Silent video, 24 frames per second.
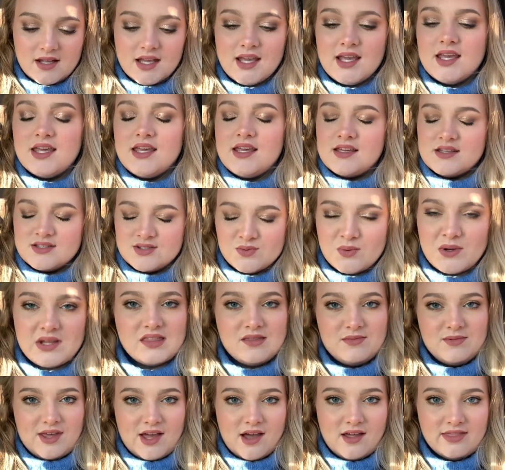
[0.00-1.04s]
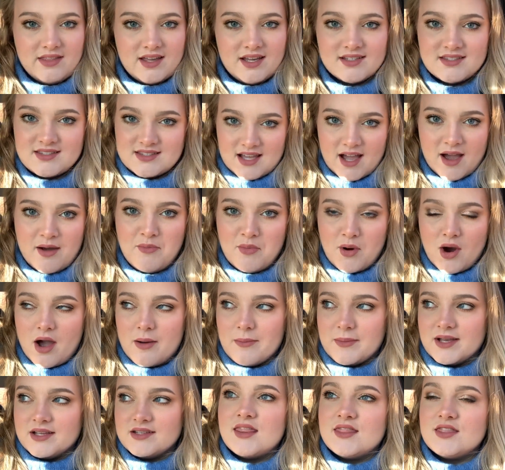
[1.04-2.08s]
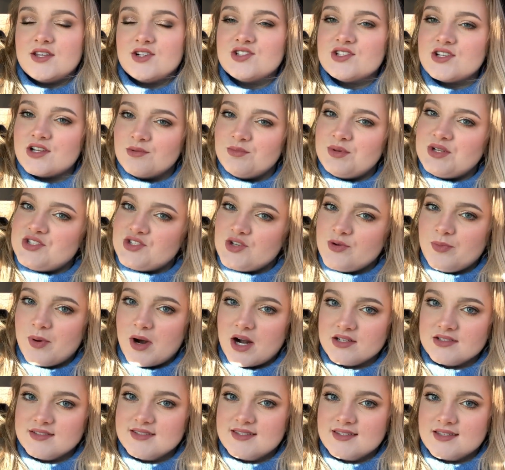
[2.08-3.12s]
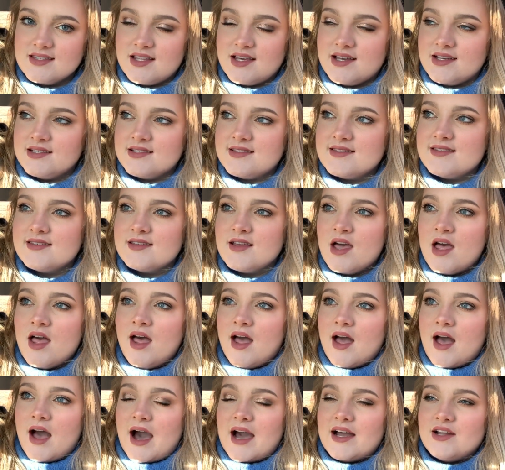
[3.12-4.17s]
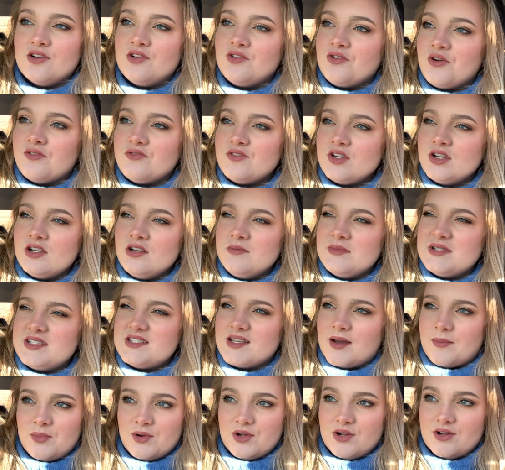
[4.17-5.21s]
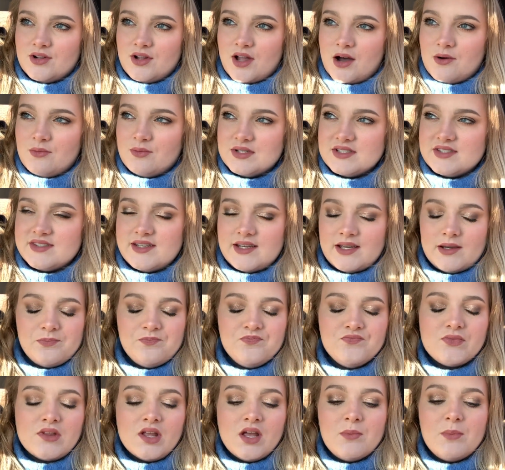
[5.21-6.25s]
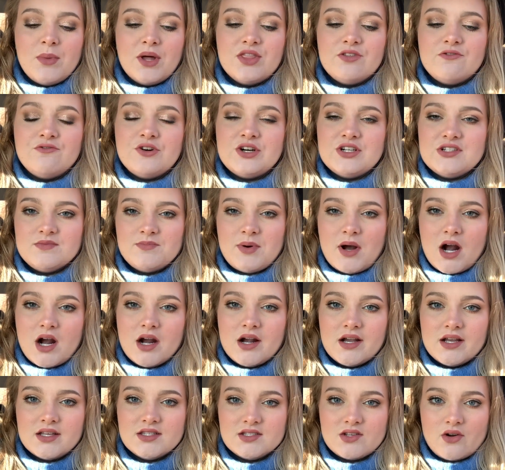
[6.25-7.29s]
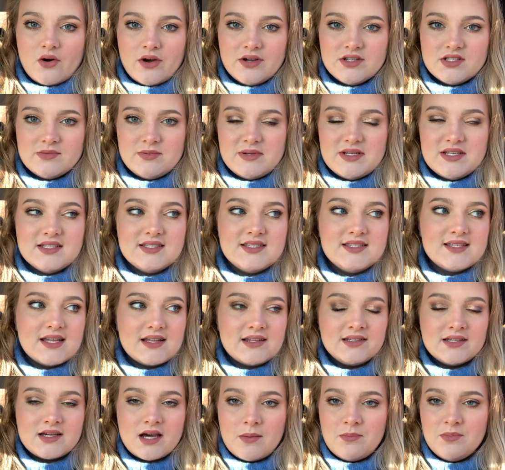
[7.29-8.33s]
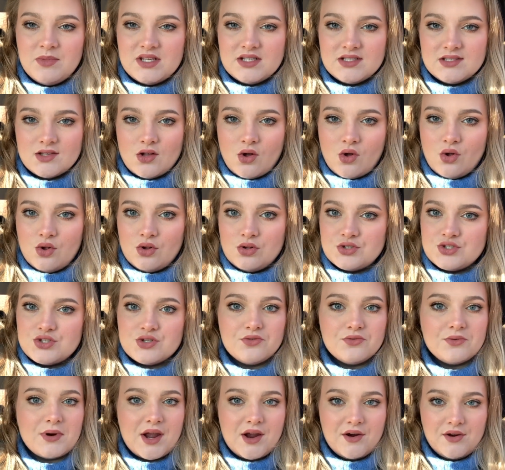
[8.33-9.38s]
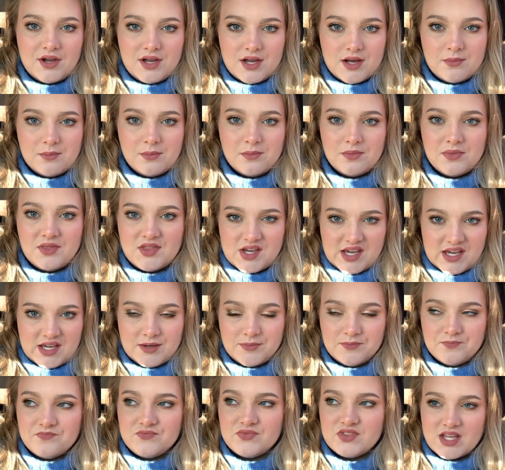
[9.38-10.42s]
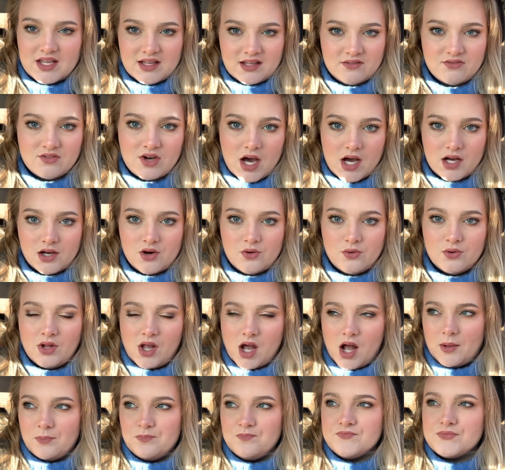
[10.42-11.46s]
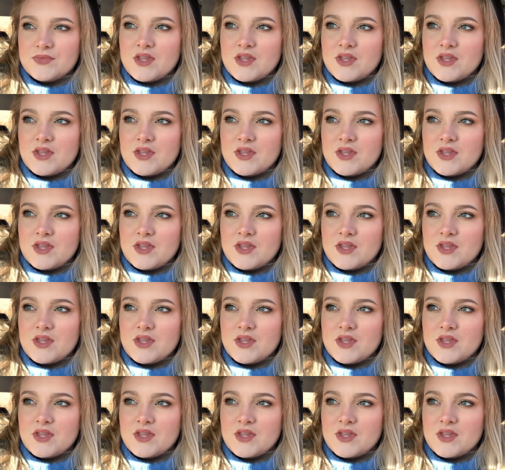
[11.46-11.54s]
He is with me on this, I promise. There's gonna be two parts to this. I don't know if they're gonna be separate or not, we'll see. But the first part is going to be setting up this whole terrarium thing that I've got going on.